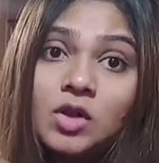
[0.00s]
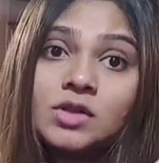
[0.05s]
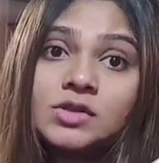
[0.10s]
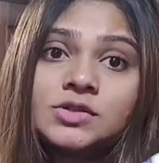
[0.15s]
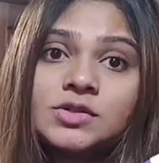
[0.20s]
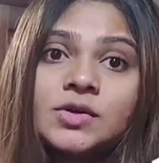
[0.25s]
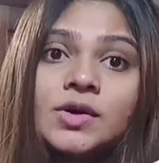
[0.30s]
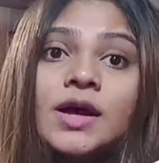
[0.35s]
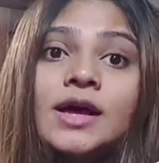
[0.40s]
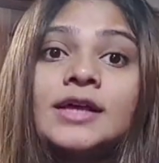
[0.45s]

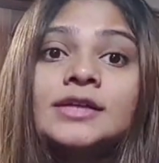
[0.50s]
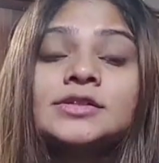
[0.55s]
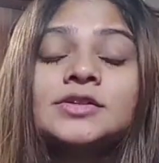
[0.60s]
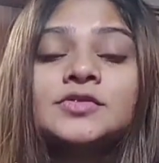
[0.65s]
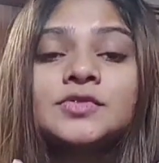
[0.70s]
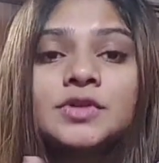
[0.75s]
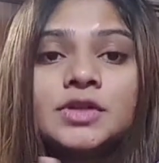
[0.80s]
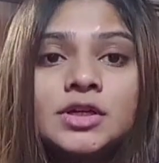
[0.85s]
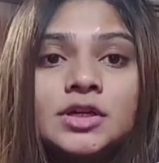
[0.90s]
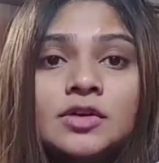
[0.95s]
also has
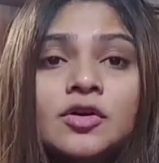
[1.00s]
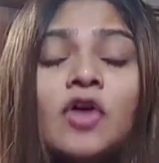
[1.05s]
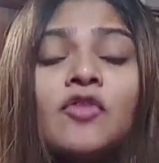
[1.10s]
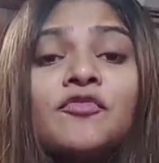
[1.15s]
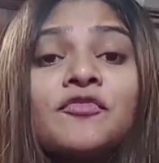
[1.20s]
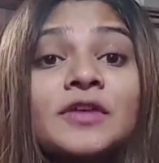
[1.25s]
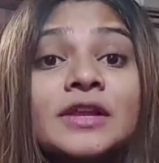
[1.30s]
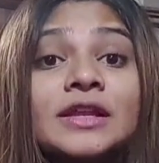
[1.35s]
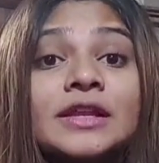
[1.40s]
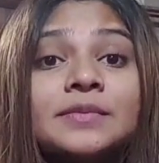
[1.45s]
a really,
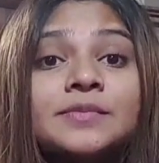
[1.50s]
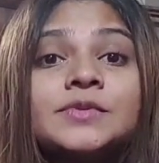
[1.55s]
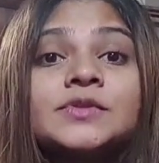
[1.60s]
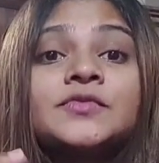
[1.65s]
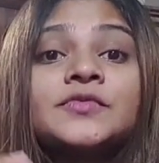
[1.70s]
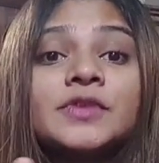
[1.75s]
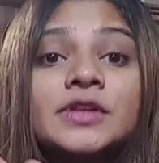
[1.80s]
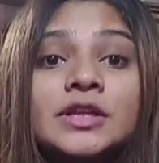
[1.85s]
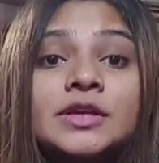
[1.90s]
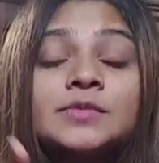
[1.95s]

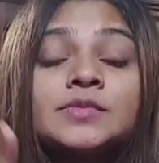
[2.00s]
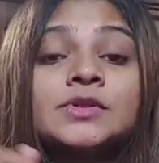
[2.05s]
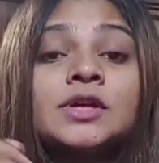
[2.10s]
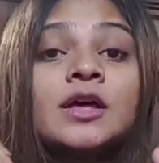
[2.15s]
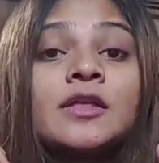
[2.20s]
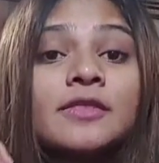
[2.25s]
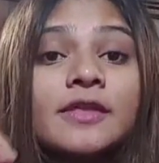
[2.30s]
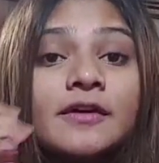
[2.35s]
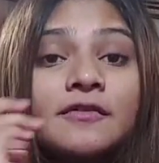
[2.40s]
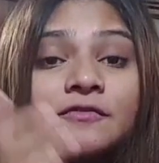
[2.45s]

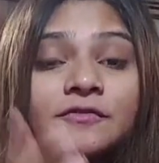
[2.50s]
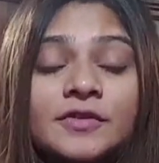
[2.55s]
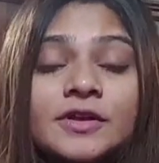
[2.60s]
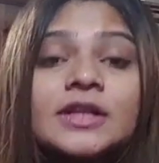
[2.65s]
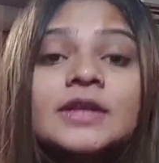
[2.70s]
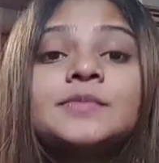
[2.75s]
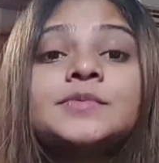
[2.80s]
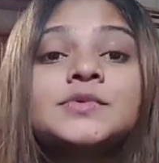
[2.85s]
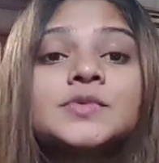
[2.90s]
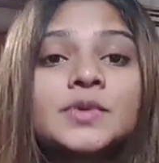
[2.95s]
Philips, the
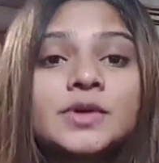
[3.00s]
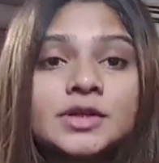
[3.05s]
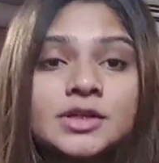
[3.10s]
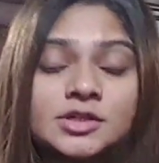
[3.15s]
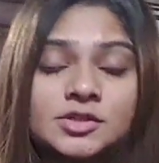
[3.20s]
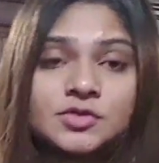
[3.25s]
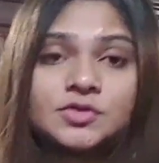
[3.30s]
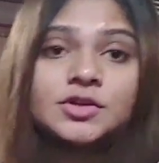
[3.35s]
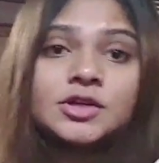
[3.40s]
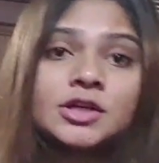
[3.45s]
Philips
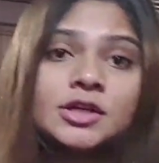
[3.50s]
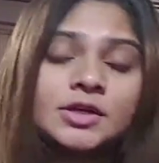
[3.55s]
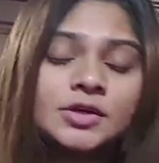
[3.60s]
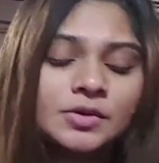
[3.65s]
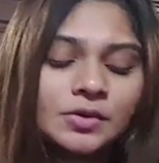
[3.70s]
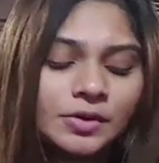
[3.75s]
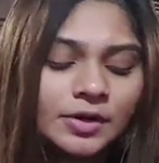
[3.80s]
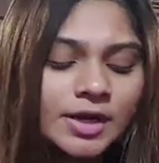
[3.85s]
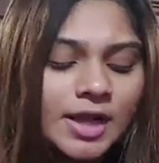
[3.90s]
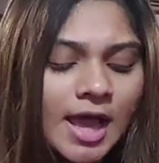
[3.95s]
one is
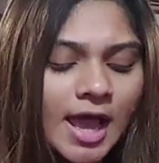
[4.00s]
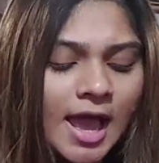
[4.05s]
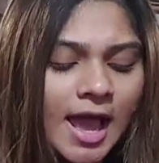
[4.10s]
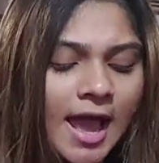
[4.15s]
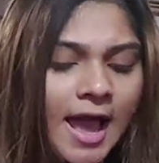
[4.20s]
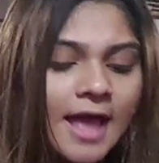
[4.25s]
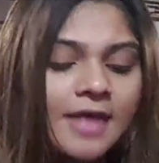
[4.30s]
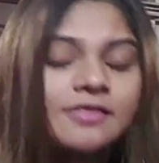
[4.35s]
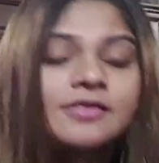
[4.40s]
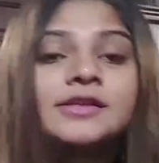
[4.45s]
really good,
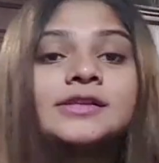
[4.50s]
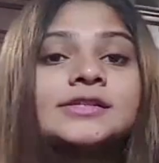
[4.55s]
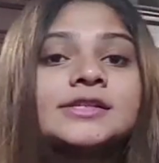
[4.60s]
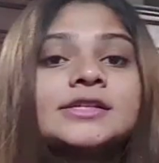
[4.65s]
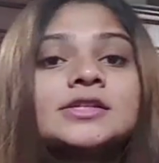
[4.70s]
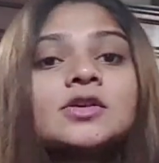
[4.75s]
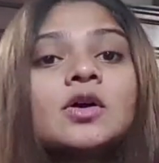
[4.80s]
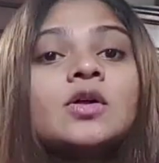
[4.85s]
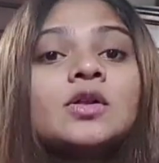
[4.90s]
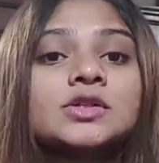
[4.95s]
and
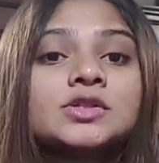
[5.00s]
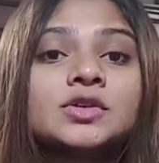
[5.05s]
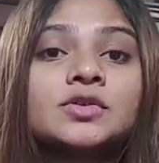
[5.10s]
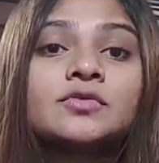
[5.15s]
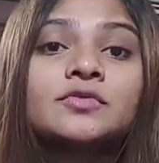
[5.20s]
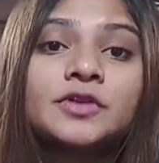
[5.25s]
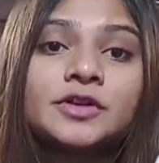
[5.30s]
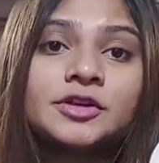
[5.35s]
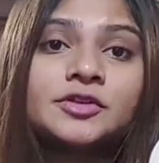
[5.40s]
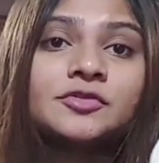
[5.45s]
this is
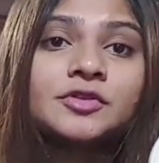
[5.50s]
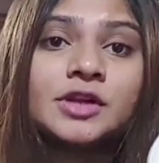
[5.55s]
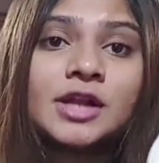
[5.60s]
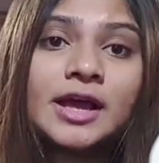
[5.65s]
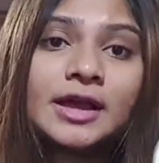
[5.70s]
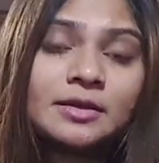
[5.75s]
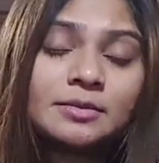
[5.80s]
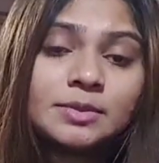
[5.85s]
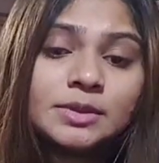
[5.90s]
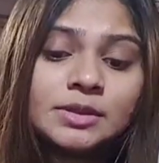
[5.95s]
also a very
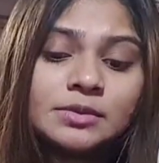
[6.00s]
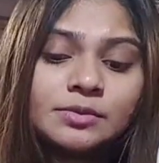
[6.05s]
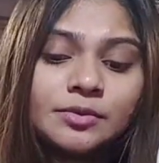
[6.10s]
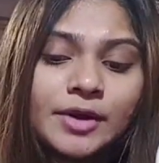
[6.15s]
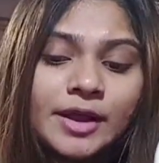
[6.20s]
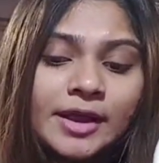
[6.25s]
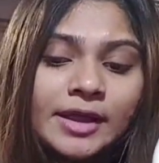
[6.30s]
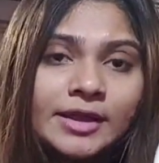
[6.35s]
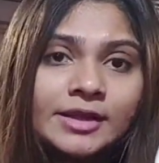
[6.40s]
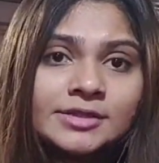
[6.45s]
reliable
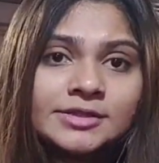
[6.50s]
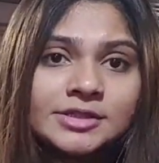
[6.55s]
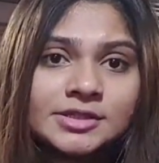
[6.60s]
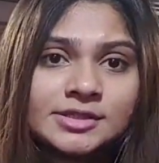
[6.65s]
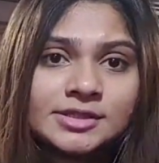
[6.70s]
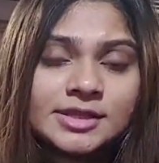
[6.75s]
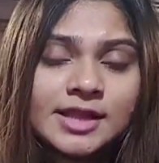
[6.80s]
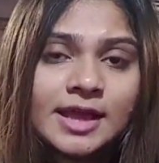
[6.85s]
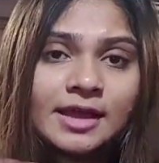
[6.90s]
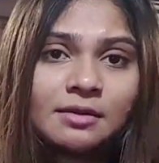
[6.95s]
brand,
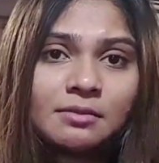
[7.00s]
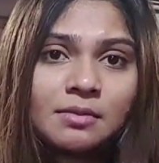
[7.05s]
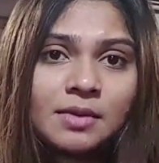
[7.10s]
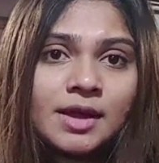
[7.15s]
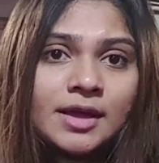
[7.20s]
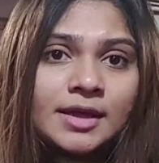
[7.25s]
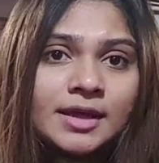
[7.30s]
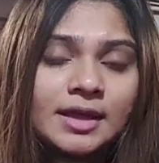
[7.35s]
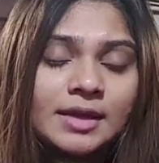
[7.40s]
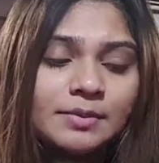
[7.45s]
just like
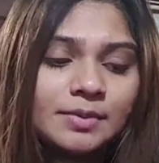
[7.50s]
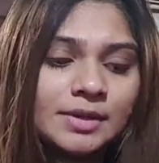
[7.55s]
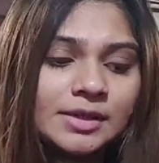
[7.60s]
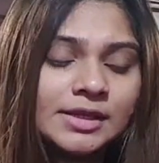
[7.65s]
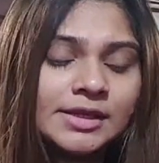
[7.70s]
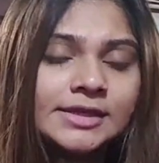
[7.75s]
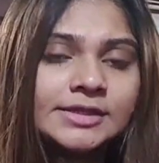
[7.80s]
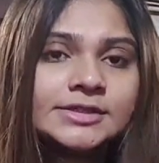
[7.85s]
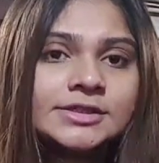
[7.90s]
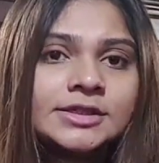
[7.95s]
my
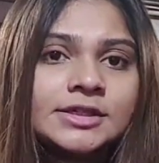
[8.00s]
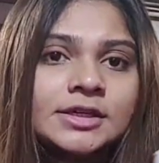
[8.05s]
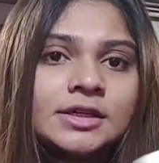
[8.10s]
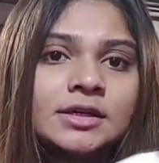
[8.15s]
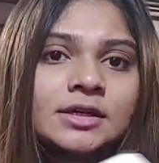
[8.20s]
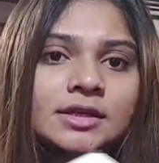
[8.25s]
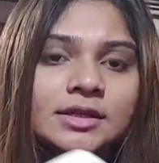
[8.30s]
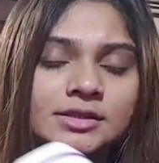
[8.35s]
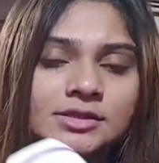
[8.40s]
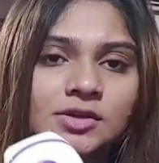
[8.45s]

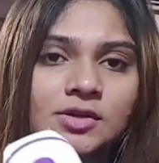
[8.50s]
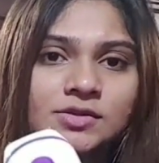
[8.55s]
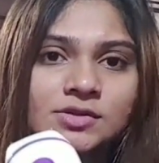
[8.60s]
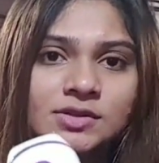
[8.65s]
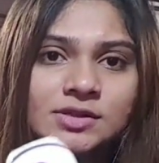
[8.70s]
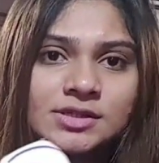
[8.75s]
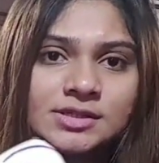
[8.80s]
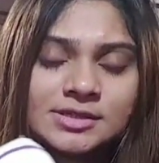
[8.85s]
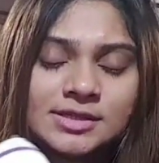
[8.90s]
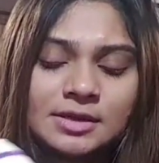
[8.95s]
Epilator. It's
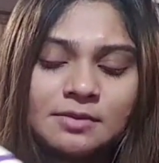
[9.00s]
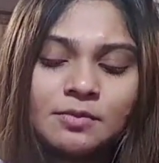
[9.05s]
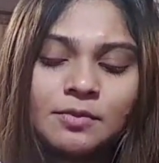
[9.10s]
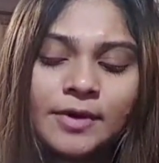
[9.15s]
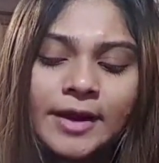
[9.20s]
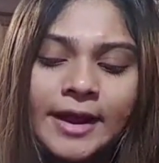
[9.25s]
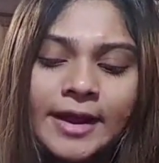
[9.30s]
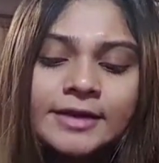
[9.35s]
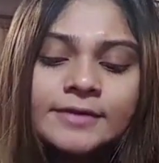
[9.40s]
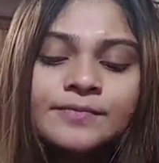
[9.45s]
also the same
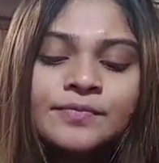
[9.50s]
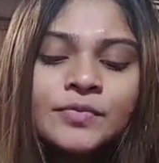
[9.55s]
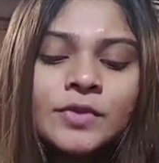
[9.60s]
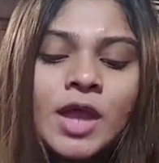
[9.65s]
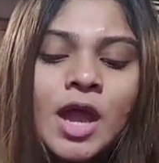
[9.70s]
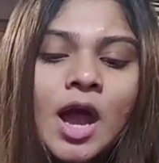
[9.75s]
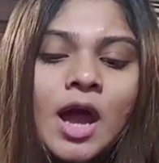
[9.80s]
brand.